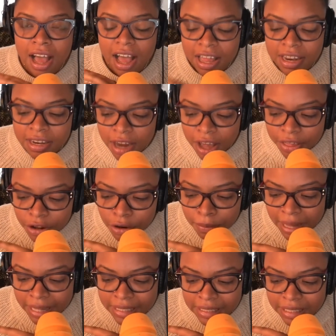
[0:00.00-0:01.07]
Another
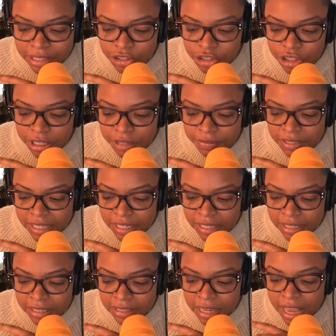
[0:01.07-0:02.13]
mindset shift
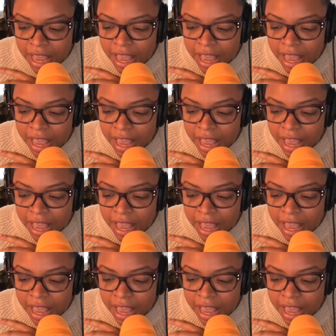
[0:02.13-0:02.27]
is